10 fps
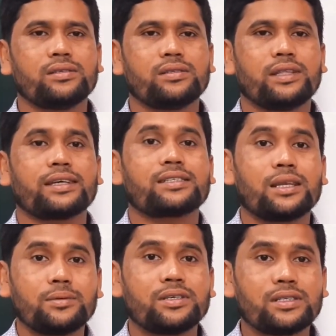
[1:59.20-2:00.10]
the
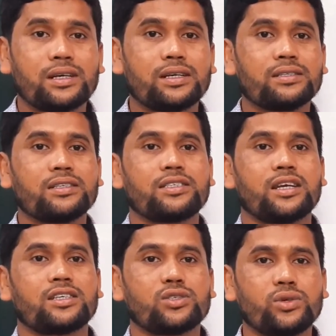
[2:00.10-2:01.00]
exclamatory sentence
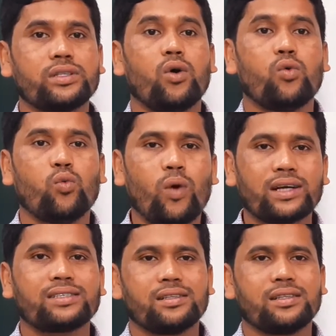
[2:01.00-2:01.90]
starts with
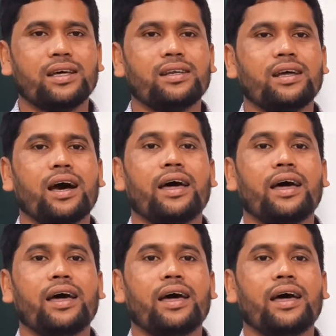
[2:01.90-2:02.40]
what, then a